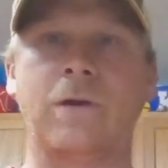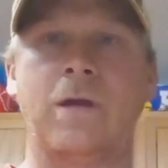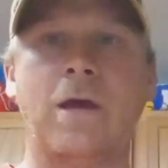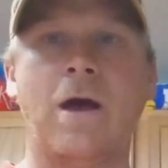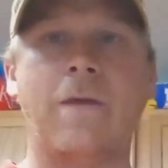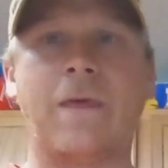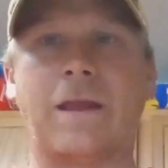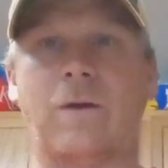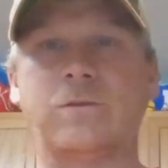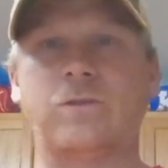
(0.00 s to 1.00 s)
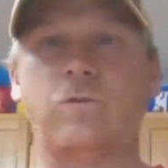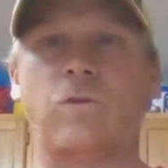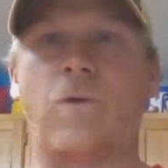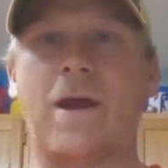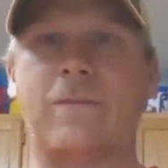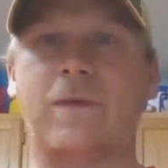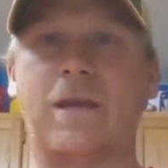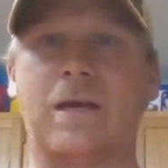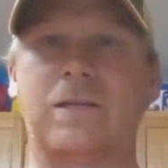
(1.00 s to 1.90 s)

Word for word: I think I was doing the right thing.